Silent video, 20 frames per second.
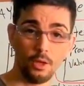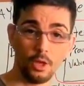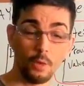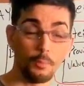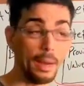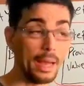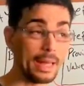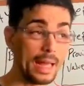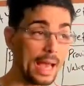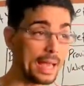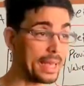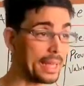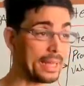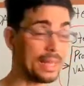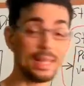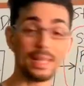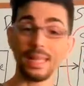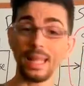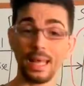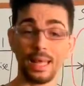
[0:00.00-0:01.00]
You might not get
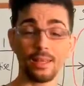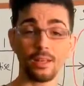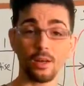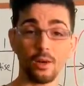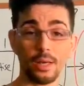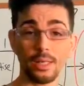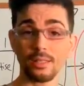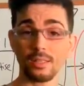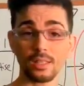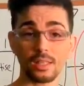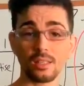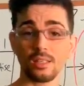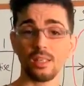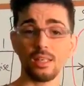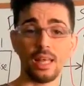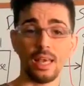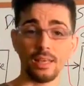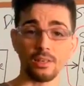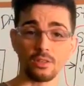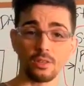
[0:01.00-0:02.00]
it in
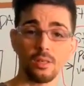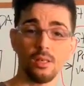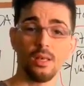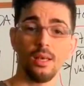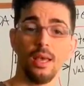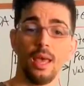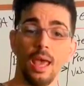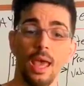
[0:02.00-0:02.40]
60 days.